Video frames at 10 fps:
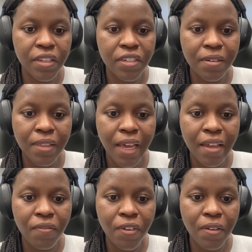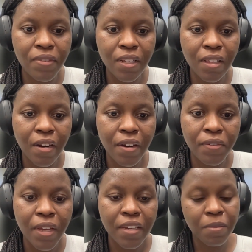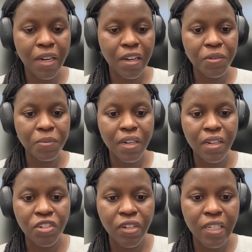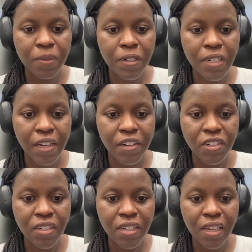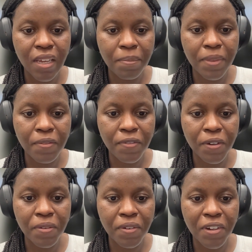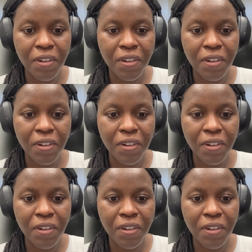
And so that involves a lot of pest management and transportation to keep the fruit,